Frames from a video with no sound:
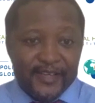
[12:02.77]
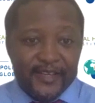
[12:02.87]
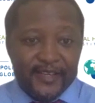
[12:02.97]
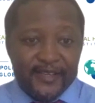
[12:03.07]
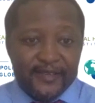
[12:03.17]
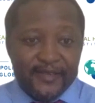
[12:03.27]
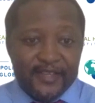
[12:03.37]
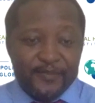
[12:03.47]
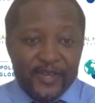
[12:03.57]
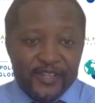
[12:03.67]
and
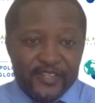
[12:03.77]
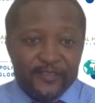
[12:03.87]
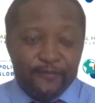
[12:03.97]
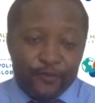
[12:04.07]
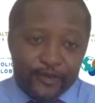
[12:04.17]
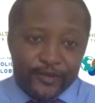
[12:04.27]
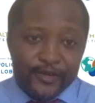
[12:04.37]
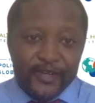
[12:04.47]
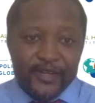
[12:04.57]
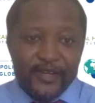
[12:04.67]
especially
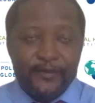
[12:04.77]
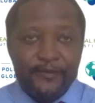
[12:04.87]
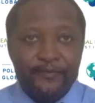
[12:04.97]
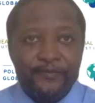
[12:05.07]
for